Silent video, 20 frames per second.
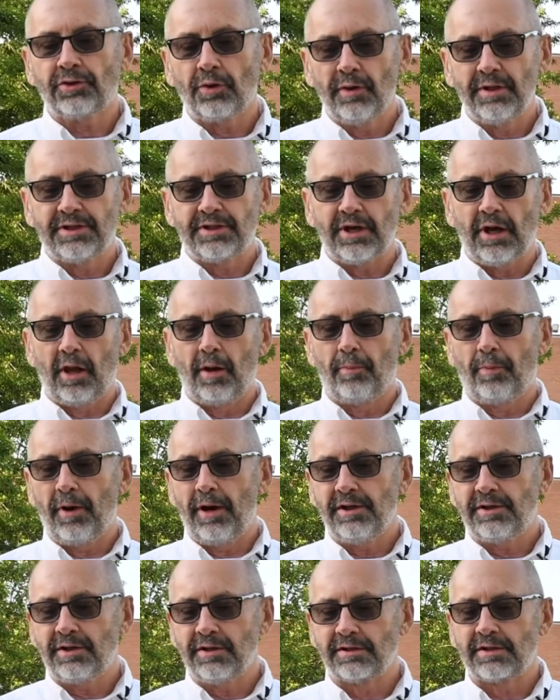in
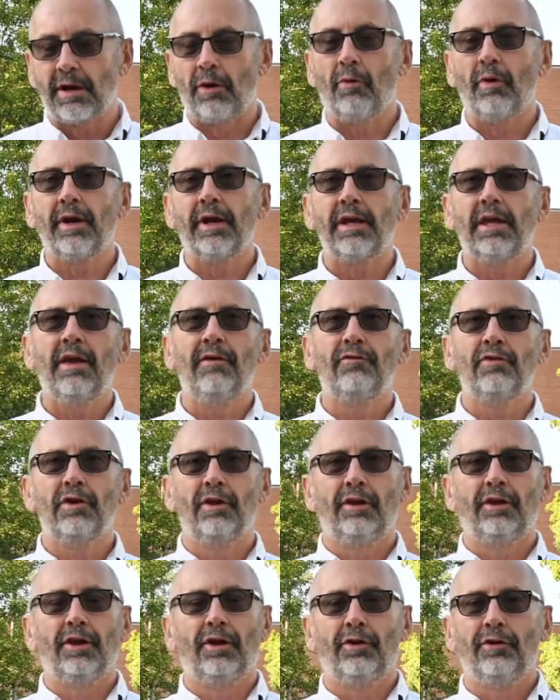celebrations, I want to give you a
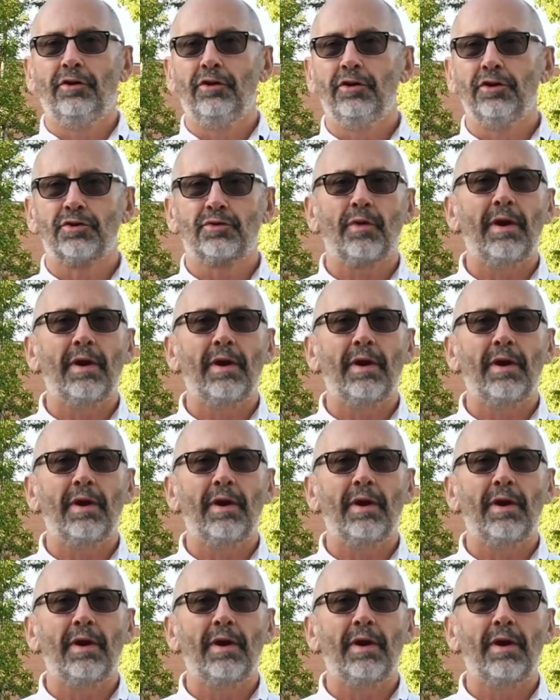little news.